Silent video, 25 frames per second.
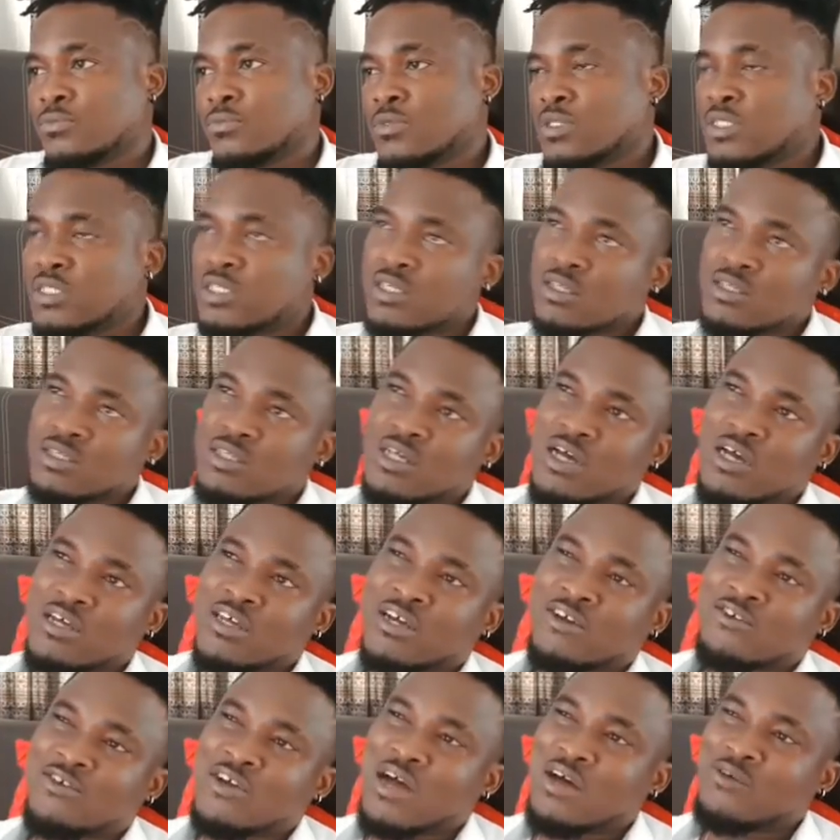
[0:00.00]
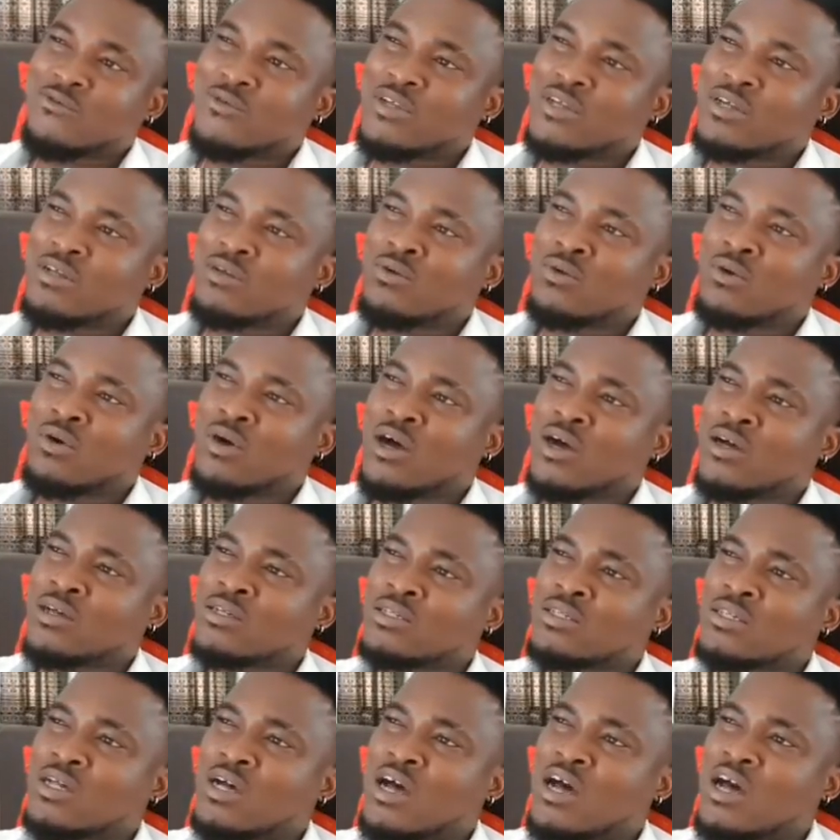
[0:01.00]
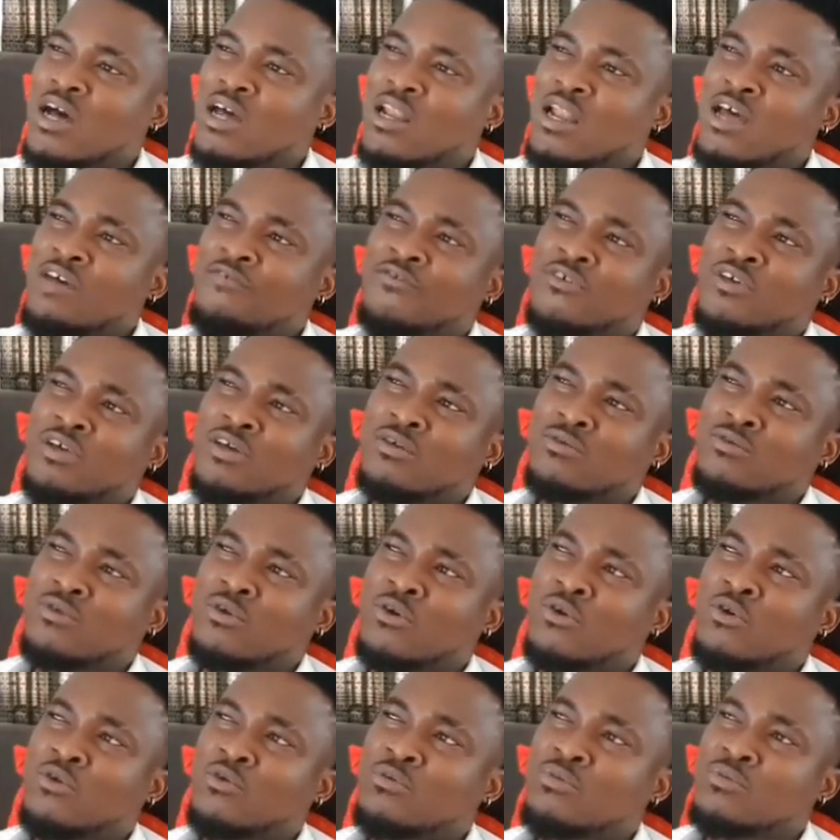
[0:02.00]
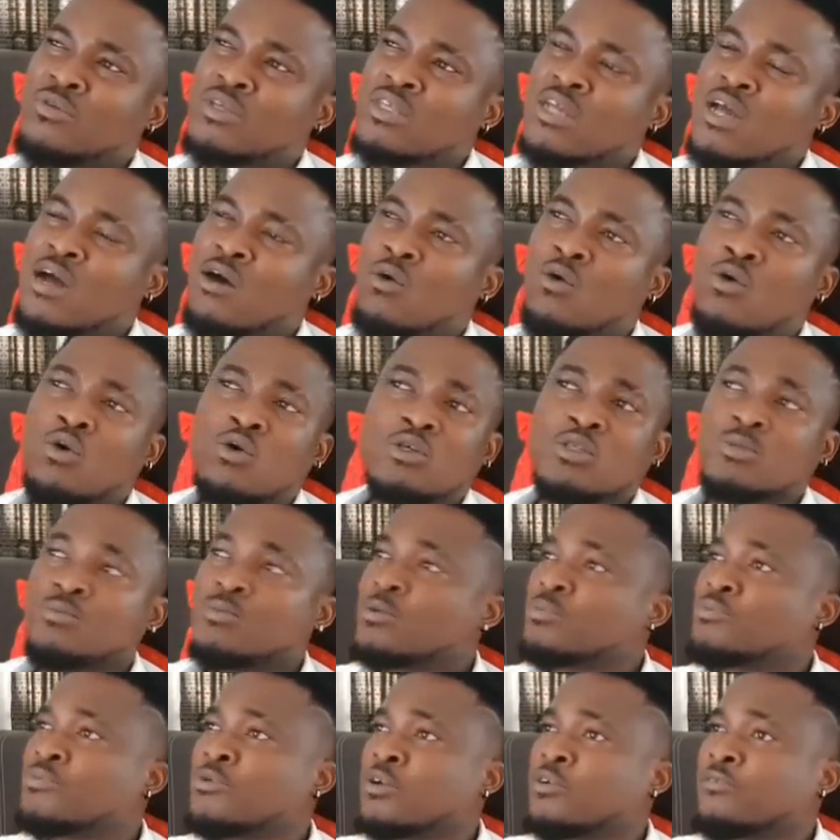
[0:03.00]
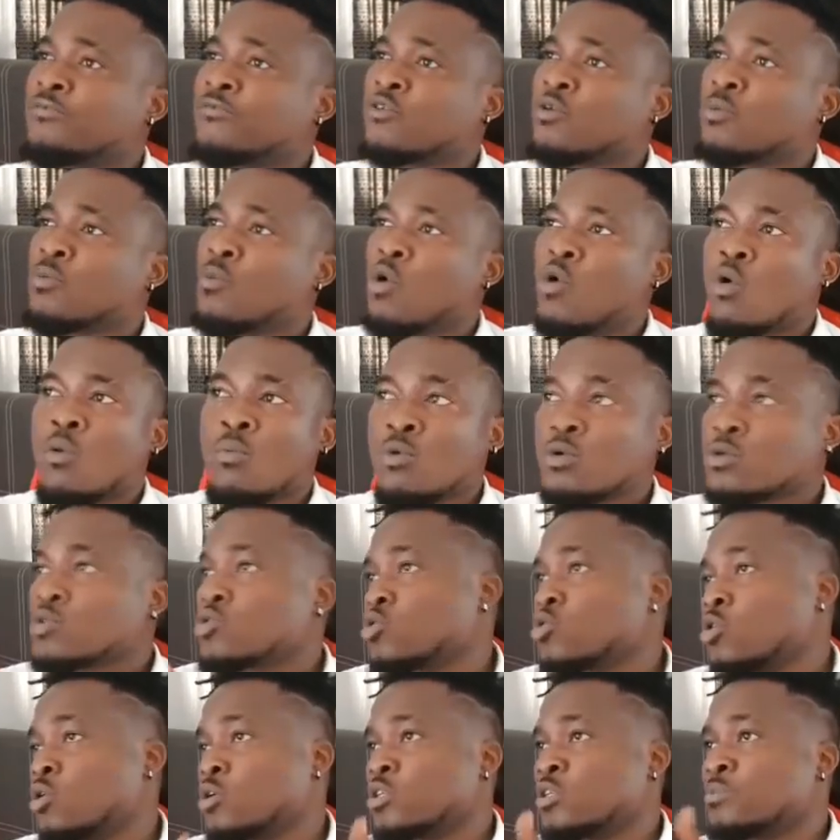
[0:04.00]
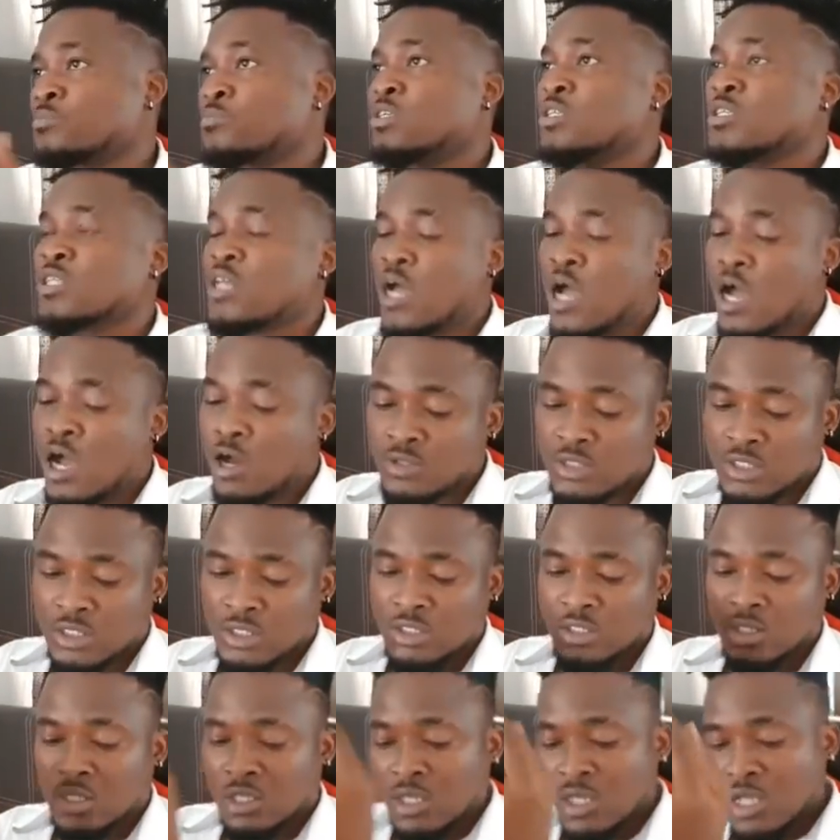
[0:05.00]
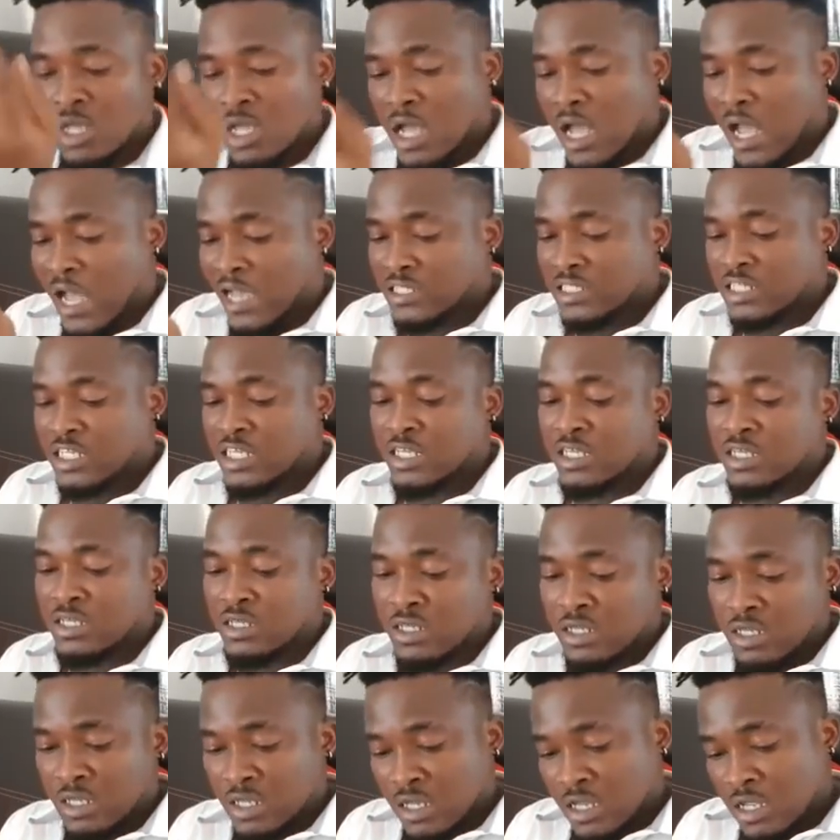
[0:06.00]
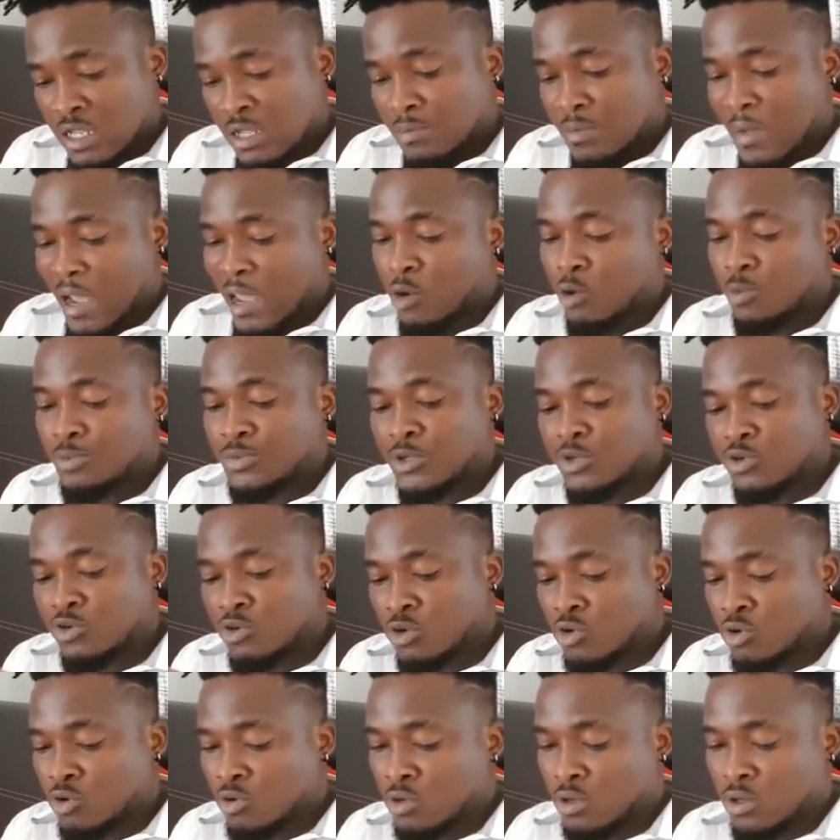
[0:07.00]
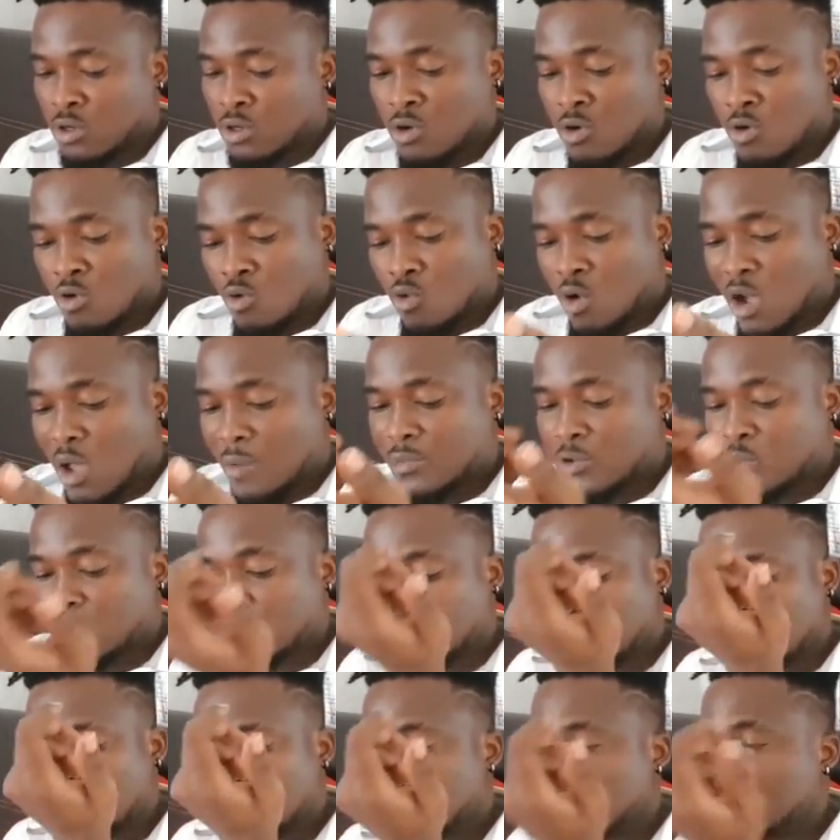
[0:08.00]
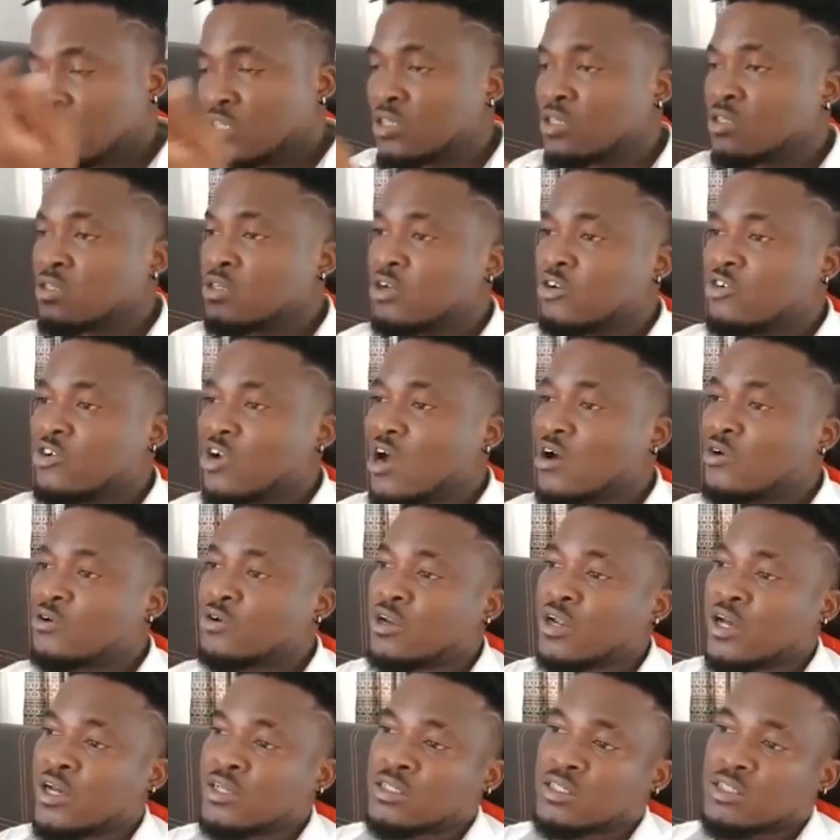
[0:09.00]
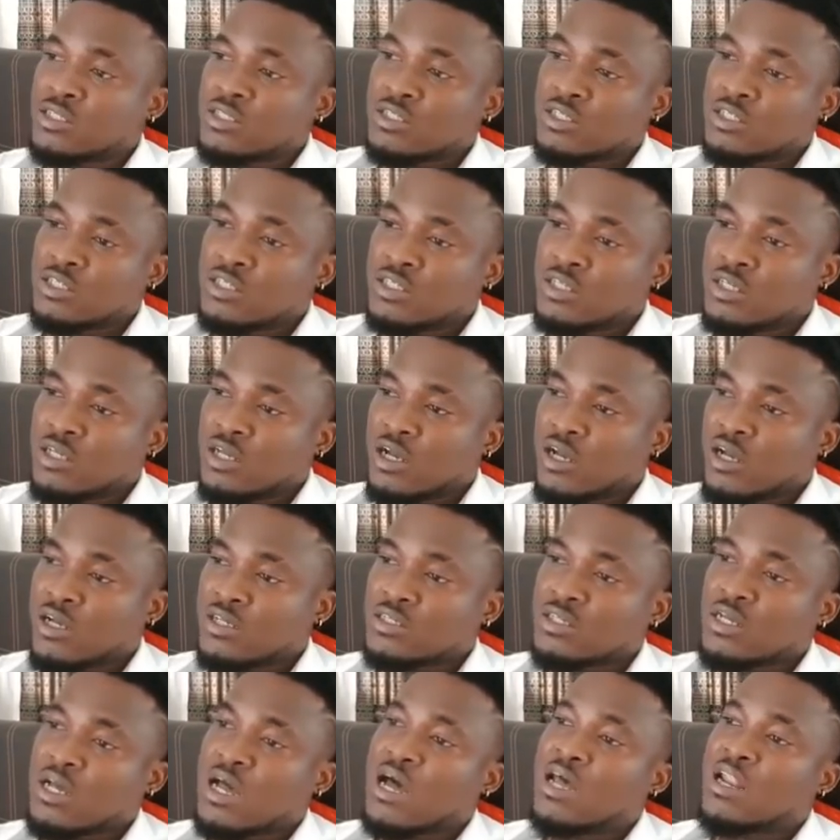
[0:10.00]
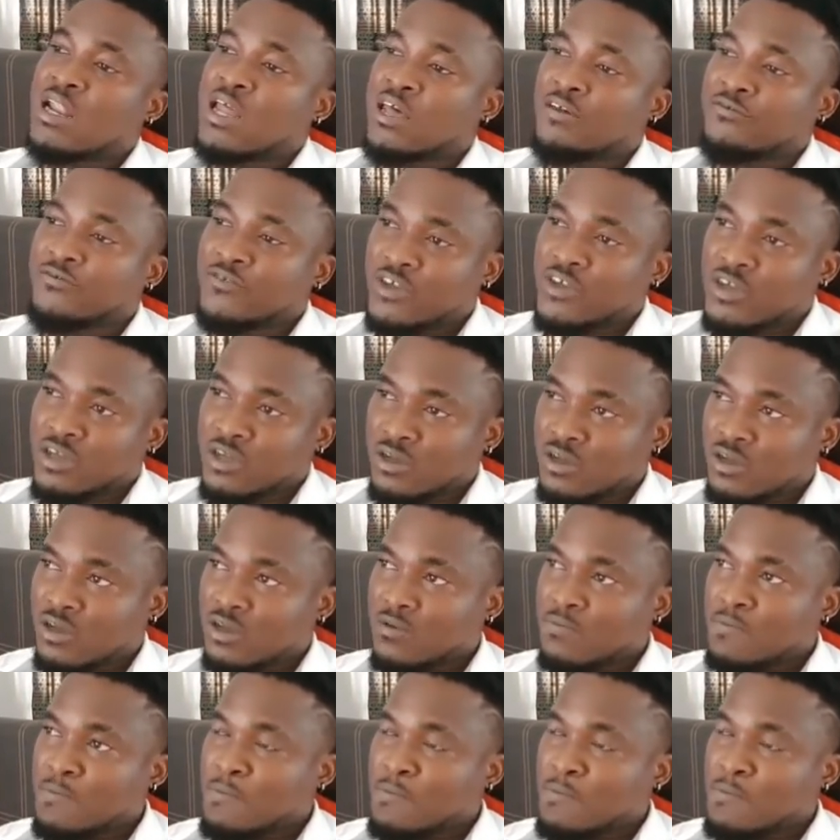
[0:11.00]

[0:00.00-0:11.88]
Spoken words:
Since I am crowning or as high life king, no, meaning of course, be brief from almost all the media houses asking my opinion on Kwame Eugene being crowned as a high life king.